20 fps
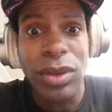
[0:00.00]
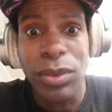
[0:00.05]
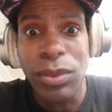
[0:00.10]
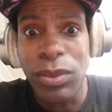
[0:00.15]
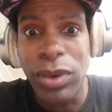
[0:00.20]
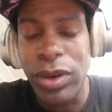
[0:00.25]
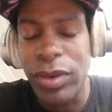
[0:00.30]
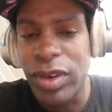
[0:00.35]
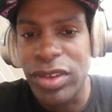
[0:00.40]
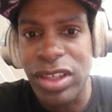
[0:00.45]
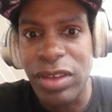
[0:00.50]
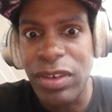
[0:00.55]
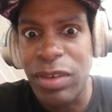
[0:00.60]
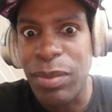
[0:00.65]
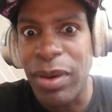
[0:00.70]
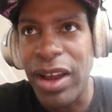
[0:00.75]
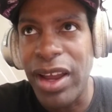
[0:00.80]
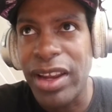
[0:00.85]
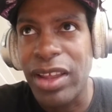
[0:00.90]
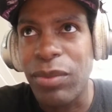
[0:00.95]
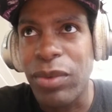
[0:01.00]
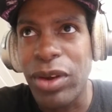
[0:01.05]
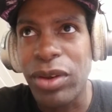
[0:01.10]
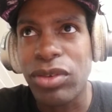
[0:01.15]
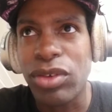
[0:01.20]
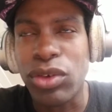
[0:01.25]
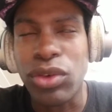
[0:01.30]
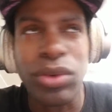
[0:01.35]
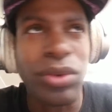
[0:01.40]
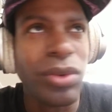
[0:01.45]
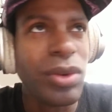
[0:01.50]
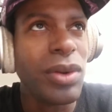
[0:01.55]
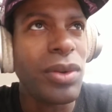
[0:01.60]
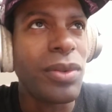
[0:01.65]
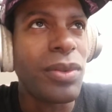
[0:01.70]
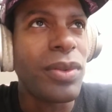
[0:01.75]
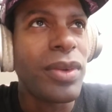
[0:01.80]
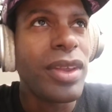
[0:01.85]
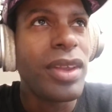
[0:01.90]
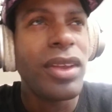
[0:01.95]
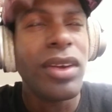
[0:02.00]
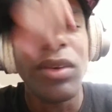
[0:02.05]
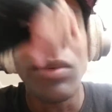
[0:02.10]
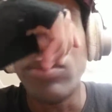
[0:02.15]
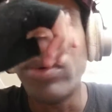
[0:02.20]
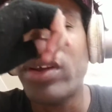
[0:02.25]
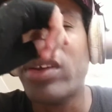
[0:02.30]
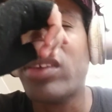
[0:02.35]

where is everybody? Where's the crew? Where's